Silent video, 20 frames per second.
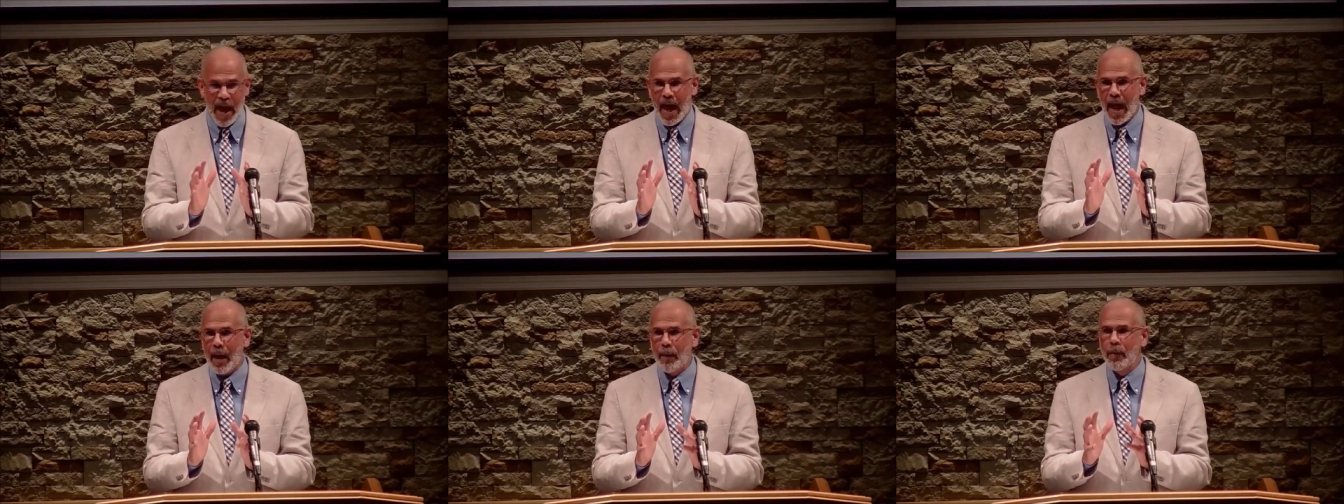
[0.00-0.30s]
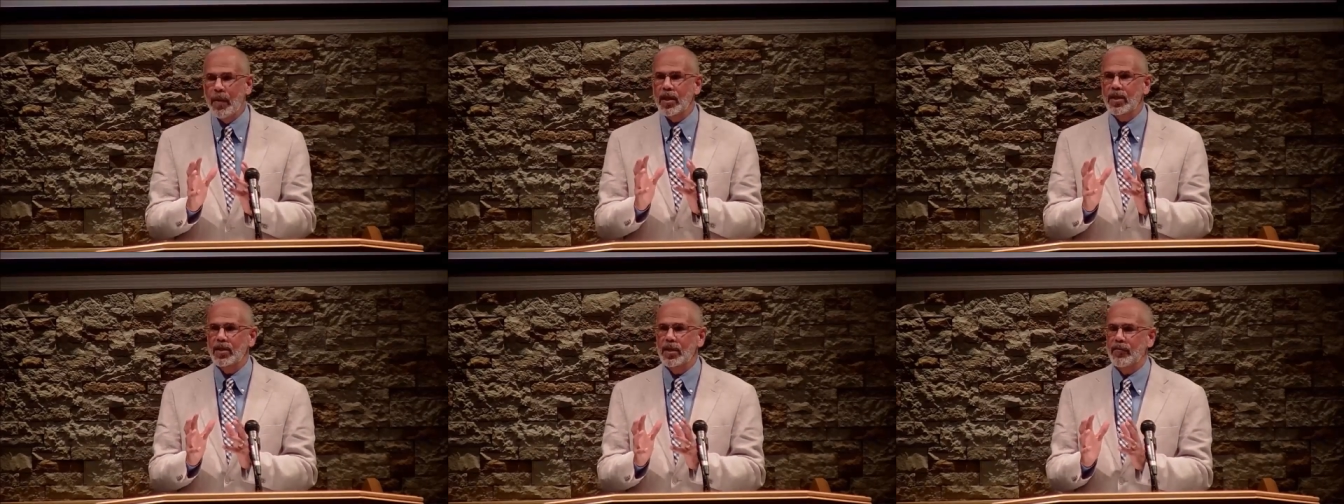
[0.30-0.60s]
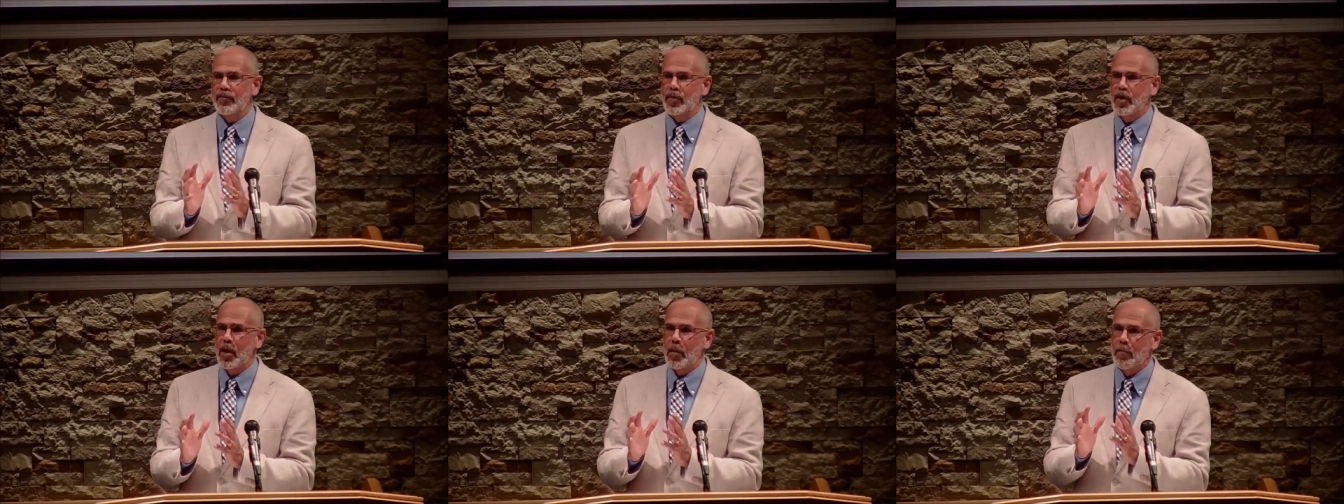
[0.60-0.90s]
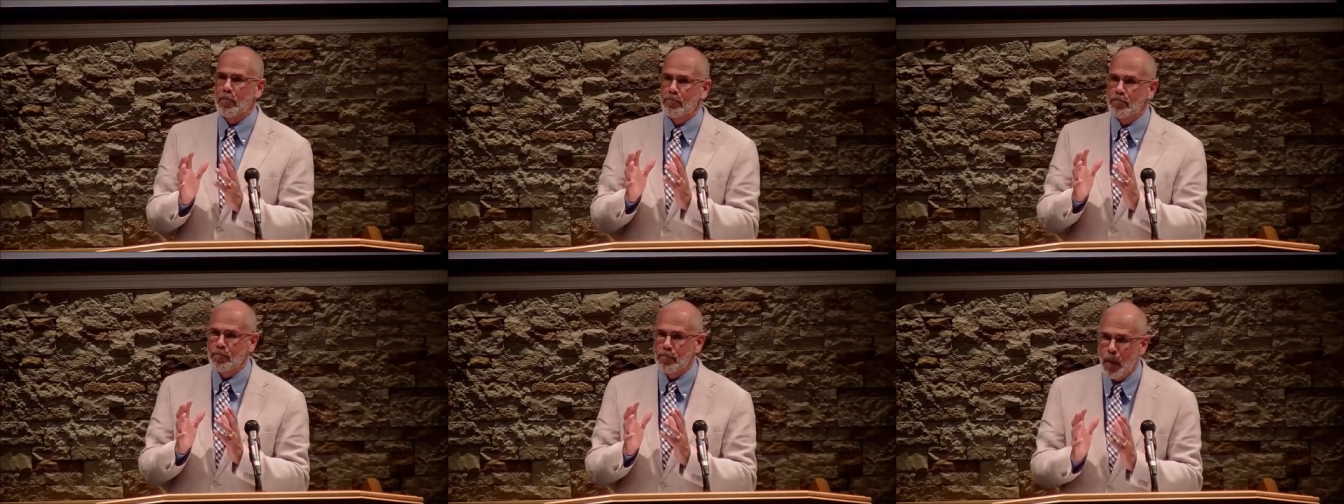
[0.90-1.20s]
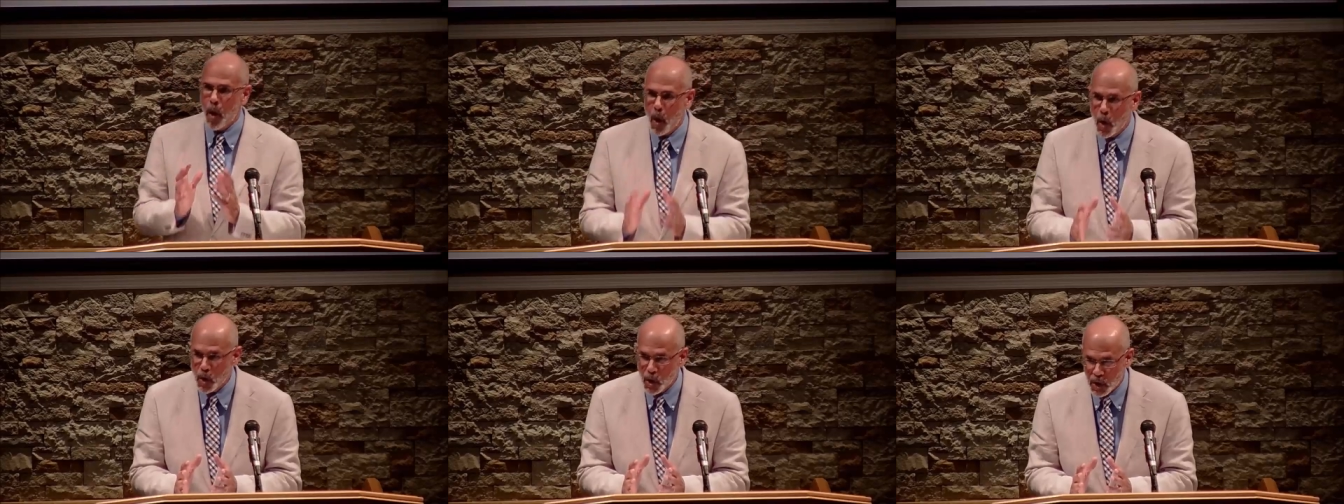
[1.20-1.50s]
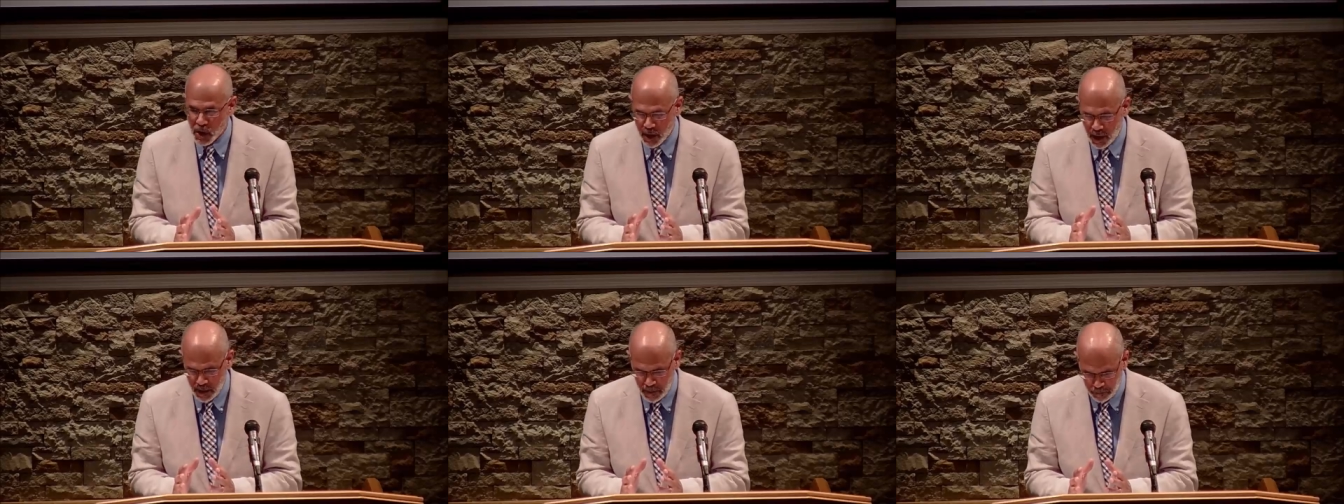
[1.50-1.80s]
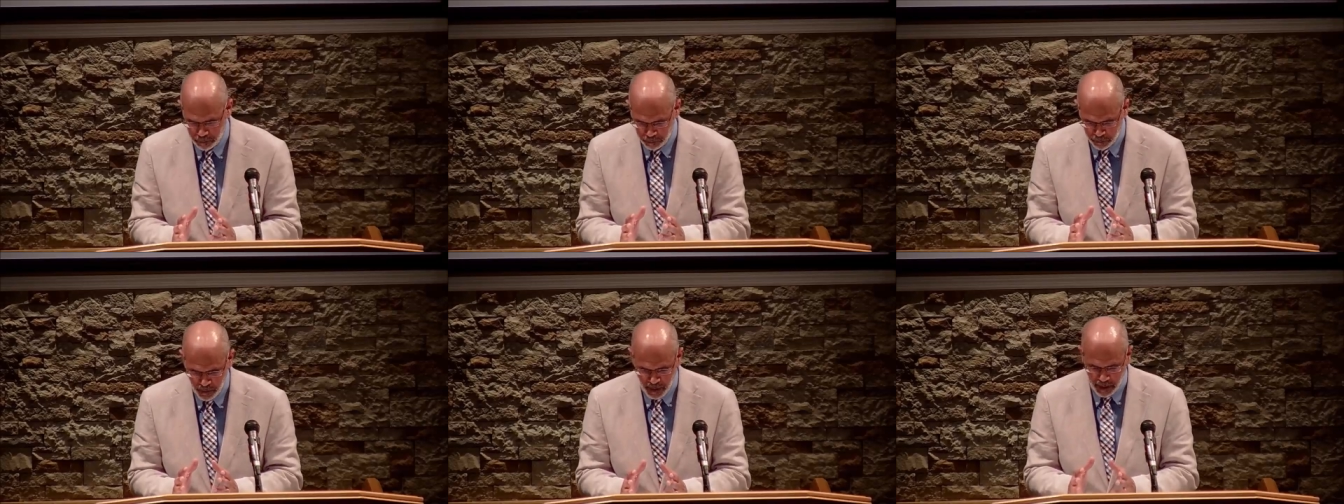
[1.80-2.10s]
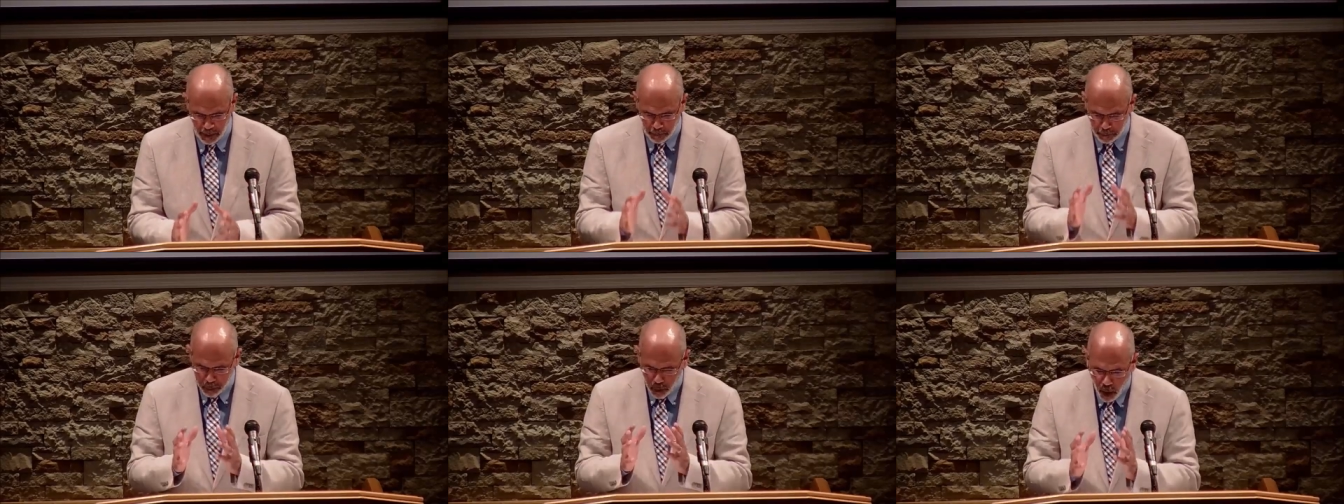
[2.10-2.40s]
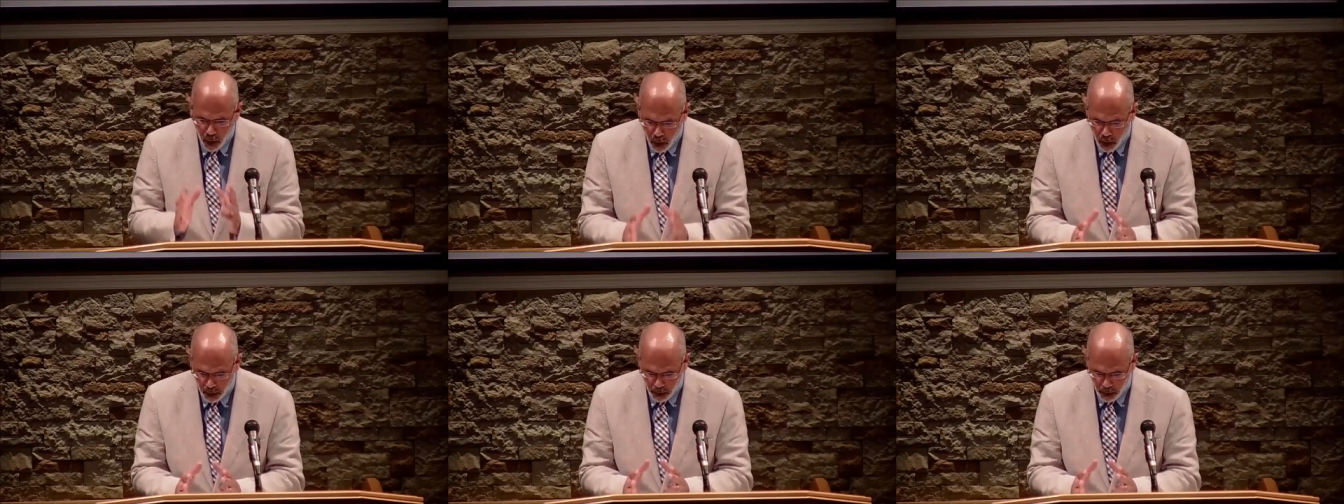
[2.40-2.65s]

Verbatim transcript: How much of the emotion that Paul,